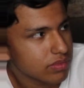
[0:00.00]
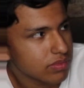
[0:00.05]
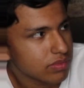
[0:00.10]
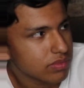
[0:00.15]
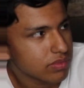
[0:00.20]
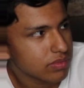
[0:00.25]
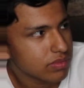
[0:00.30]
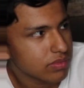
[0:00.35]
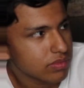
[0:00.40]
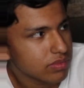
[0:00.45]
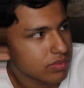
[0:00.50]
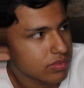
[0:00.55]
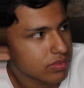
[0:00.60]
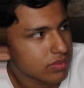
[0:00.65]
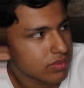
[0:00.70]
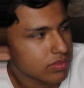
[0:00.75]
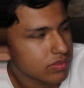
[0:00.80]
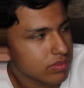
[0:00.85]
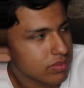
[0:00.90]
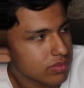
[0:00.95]

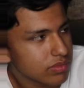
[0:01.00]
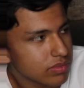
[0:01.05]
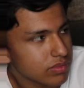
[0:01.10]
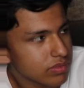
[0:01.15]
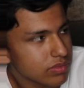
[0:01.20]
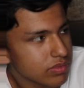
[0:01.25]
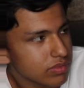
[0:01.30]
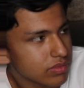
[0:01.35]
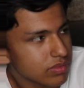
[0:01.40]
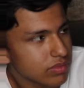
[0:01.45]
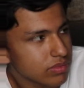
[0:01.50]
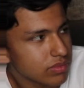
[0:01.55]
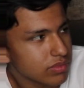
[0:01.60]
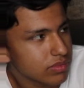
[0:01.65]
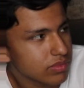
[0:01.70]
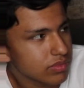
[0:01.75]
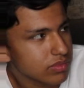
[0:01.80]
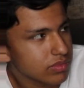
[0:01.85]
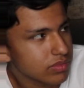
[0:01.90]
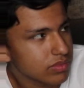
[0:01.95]

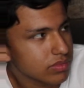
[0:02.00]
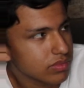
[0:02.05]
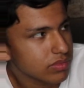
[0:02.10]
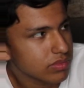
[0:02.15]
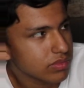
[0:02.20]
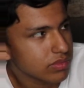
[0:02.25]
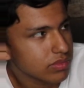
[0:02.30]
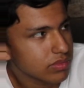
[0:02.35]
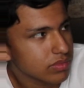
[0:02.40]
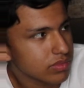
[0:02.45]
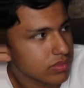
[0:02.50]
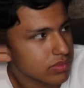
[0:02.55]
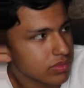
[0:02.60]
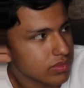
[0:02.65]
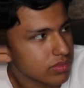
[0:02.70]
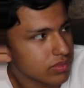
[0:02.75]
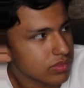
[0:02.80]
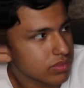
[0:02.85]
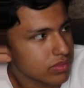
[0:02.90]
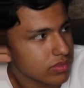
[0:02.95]

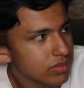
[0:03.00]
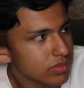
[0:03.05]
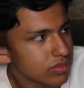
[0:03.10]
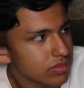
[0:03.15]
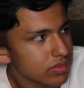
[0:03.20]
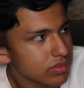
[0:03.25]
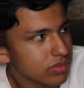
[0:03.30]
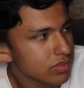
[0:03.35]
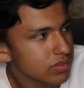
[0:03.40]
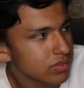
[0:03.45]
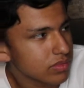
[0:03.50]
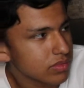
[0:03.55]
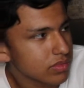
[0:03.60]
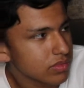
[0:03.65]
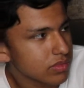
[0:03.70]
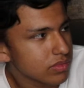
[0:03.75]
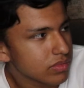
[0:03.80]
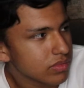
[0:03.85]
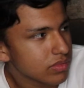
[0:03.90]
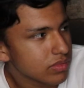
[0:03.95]

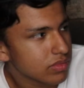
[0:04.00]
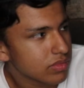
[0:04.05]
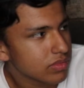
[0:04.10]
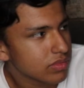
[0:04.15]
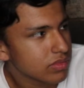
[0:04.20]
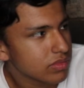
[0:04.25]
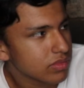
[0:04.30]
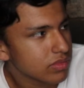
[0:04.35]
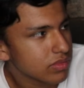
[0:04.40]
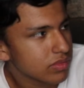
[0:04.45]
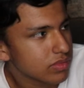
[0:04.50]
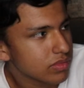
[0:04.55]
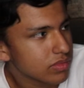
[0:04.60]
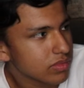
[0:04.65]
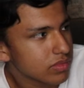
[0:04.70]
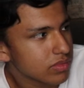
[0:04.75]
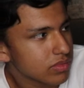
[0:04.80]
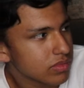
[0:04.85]
[no speech]